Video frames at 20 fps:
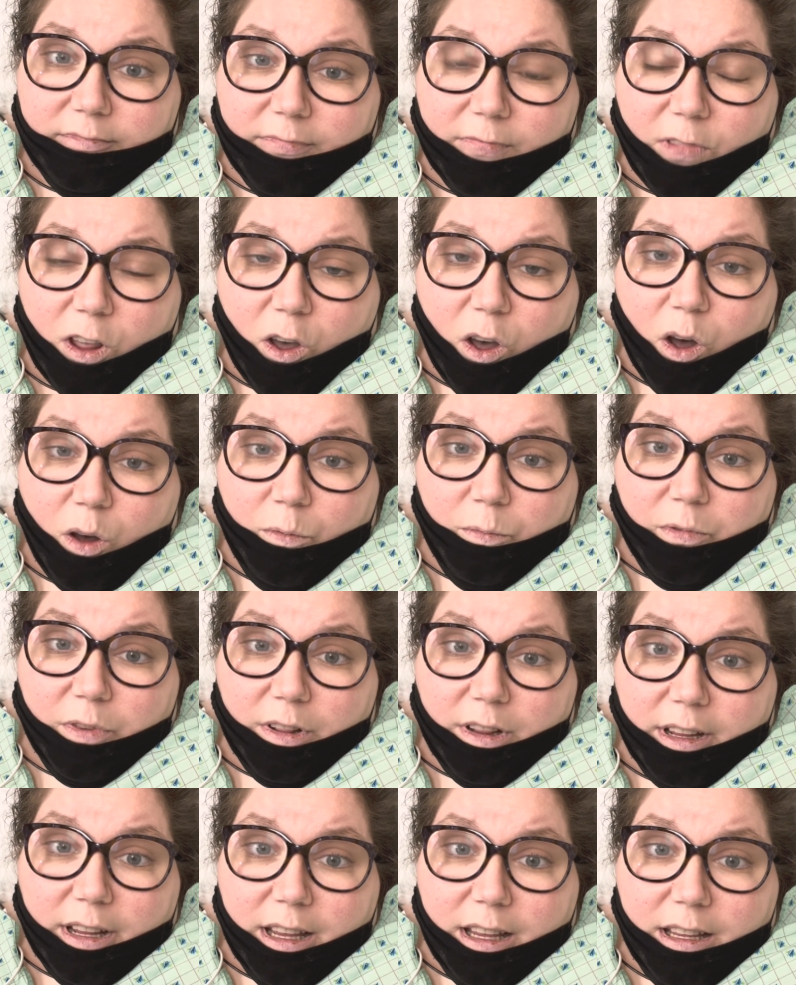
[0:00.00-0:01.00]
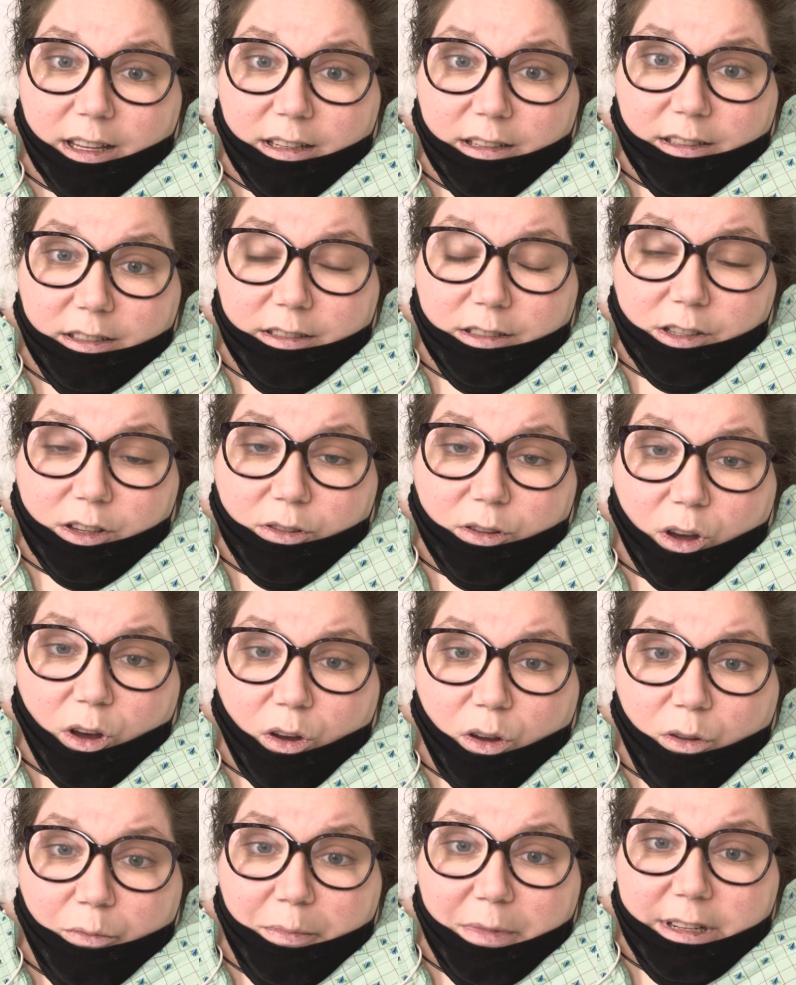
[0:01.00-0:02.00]
hopefully you go
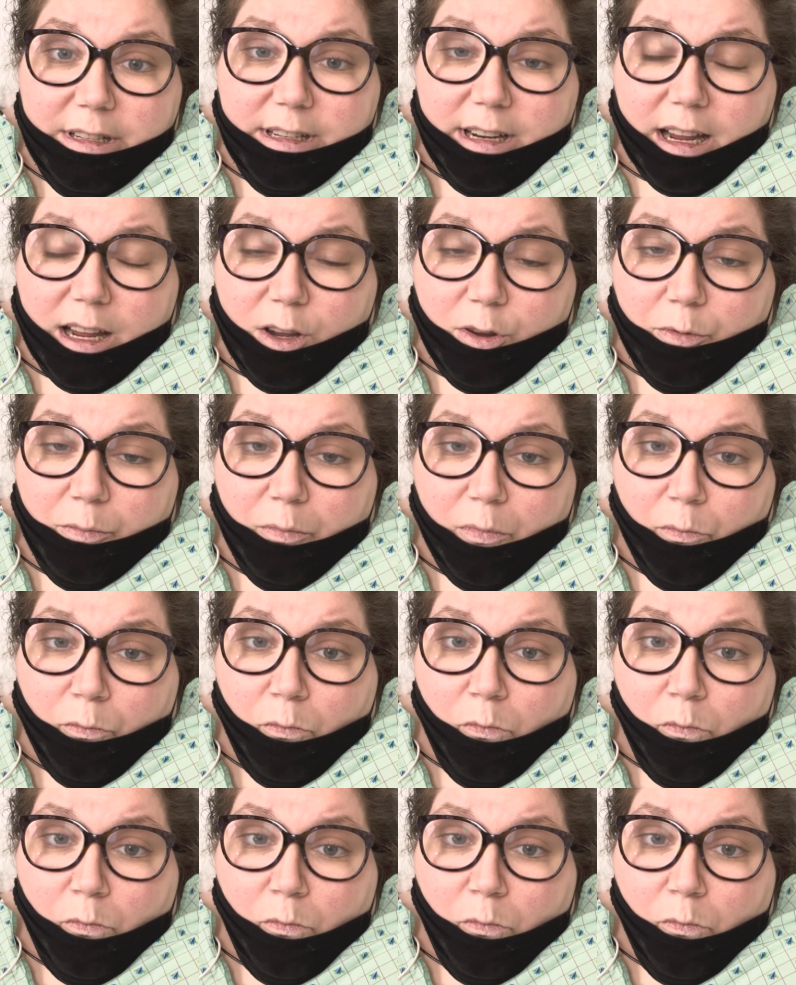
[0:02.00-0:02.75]
home and stay home.